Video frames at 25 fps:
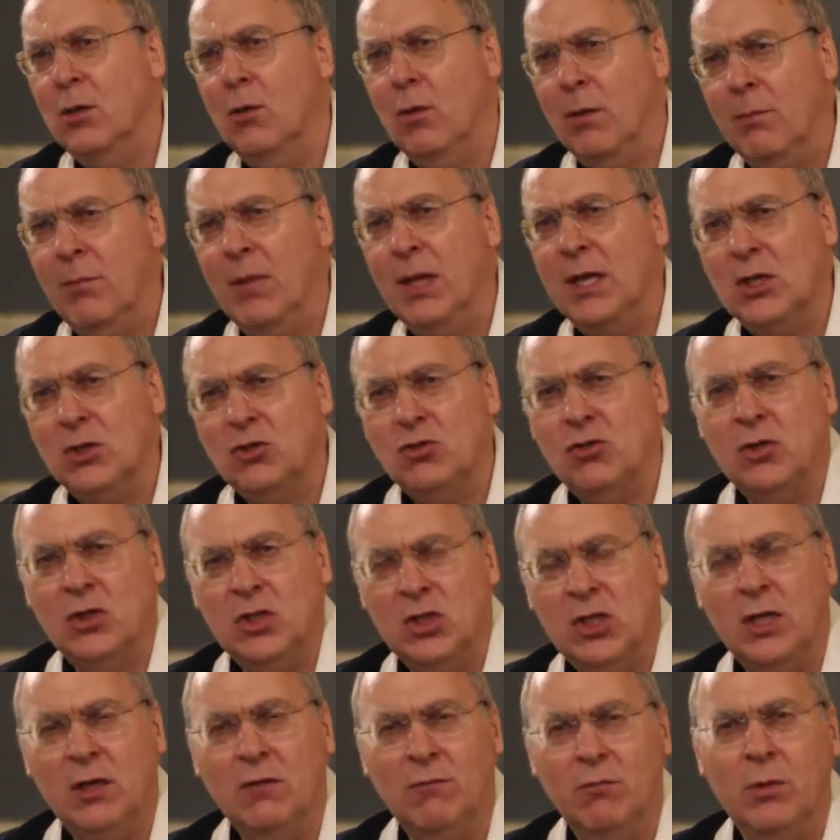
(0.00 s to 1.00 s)
a major
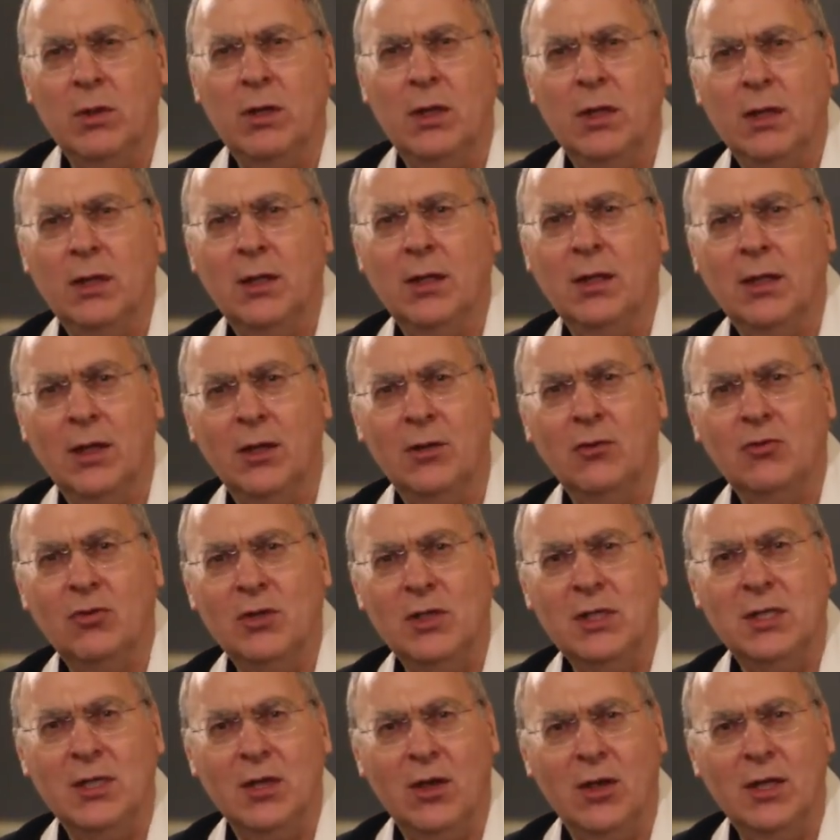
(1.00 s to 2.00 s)
achievement in the
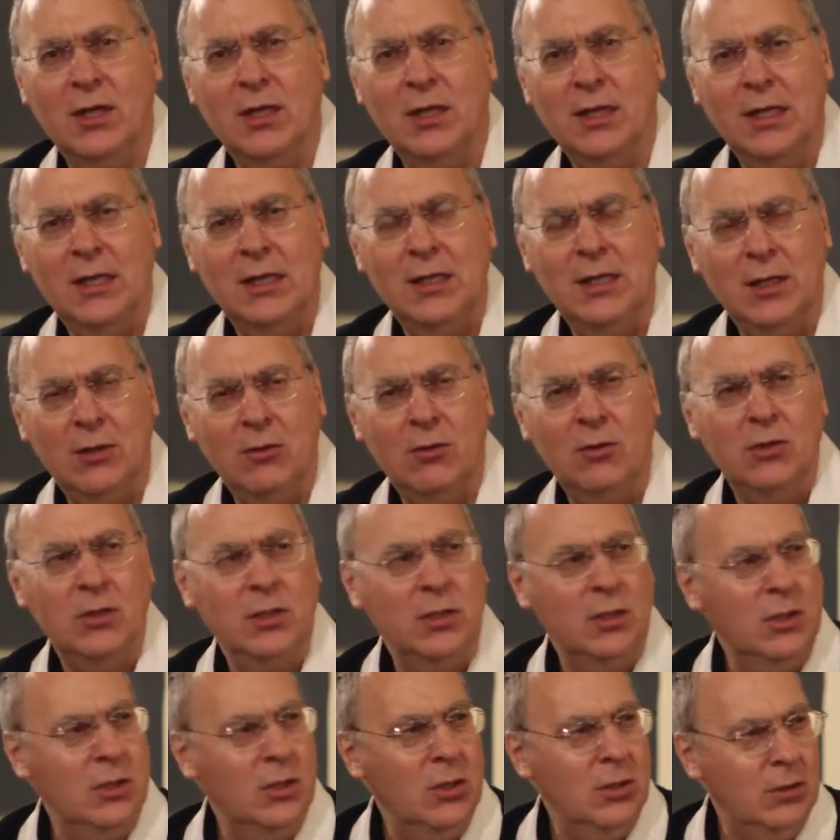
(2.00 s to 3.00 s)
countryside in India,
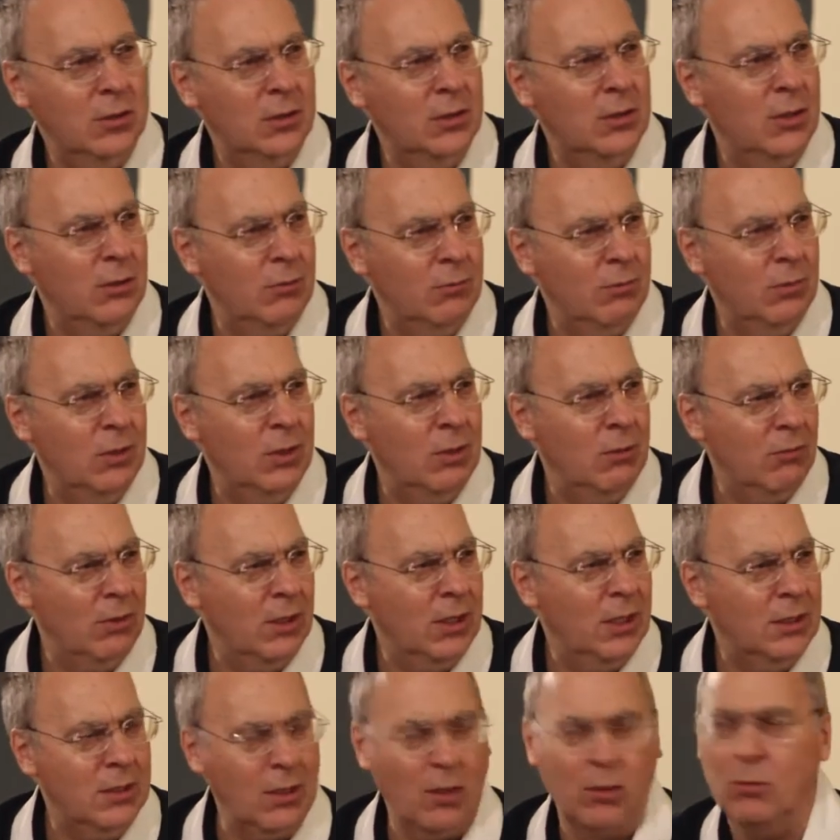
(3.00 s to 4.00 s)
and you
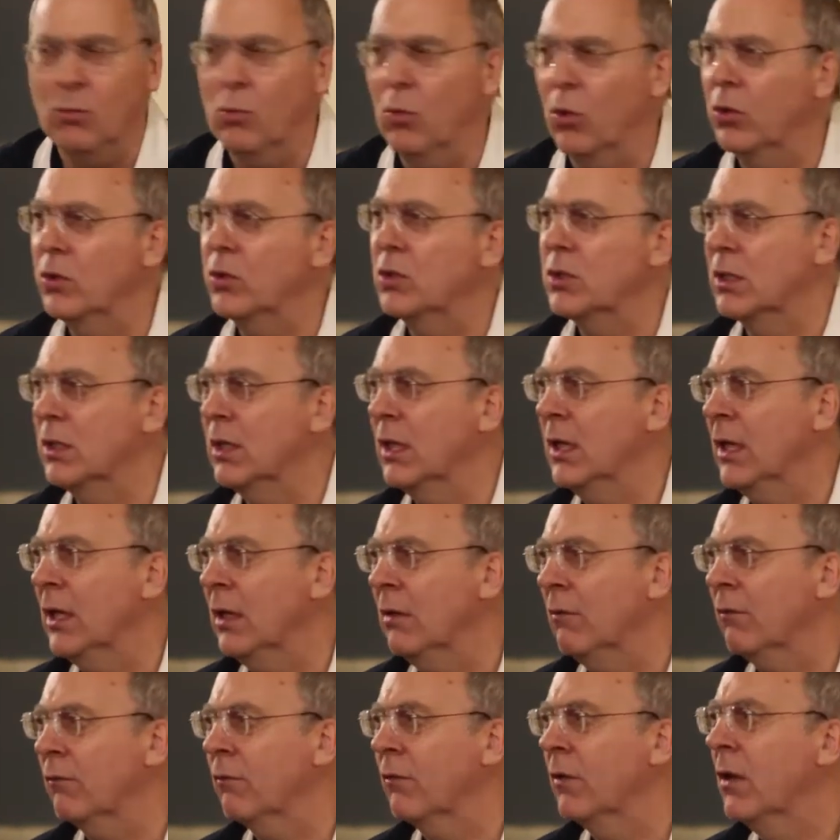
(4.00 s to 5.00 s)
really don't want to
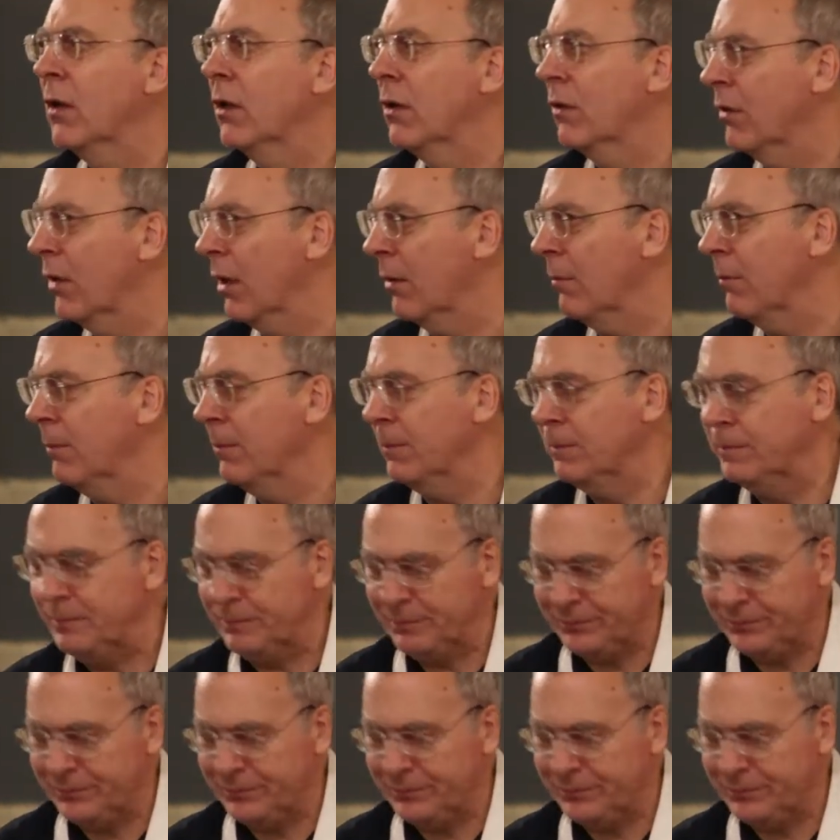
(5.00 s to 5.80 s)
leave them.